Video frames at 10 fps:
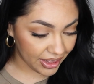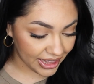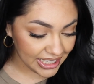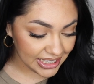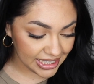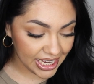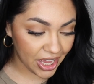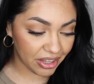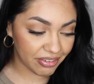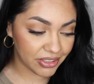let's see
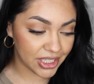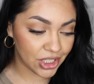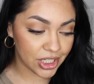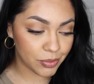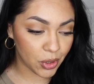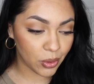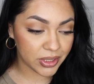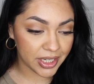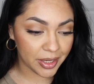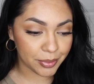how the foundation has been
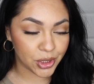holding up.